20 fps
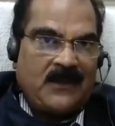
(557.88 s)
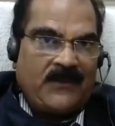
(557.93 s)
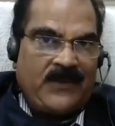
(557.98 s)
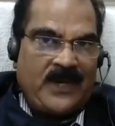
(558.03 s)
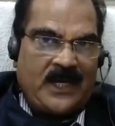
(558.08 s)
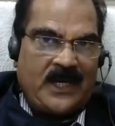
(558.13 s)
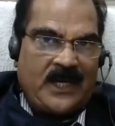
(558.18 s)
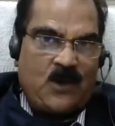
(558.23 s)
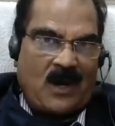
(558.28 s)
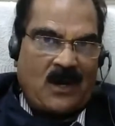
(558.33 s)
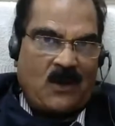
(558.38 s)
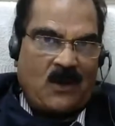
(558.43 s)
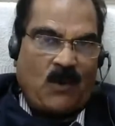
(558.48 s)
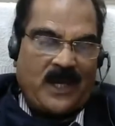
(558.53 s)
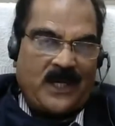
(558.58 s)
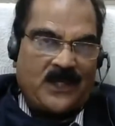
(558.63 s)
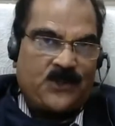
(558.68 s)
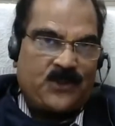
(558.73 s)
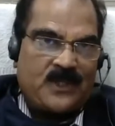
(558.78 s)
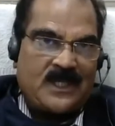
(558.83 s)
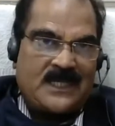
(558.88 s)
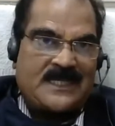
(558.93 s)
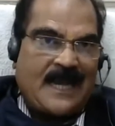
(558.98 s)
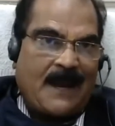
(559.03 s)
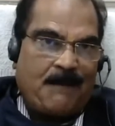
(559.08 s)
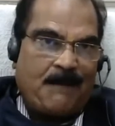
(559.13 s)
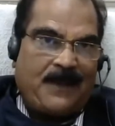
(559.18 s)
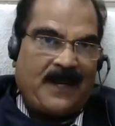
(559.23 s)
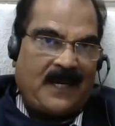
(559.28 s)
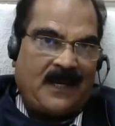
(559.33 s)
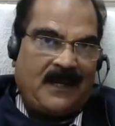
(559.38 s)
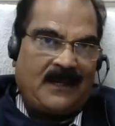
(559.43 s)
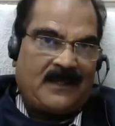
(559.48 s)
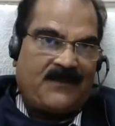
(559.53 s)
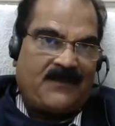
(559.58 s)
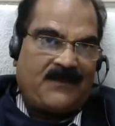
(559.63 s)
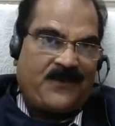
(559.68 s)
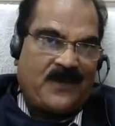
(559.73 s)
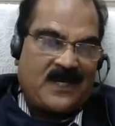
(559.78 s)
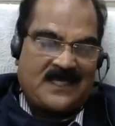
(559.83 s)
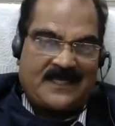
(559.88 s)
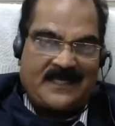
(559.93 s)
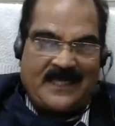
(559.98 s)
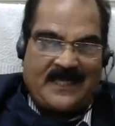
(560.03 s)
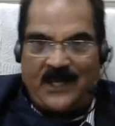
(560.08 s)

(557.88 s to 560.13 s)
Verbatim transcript: When you are going to the temple, the first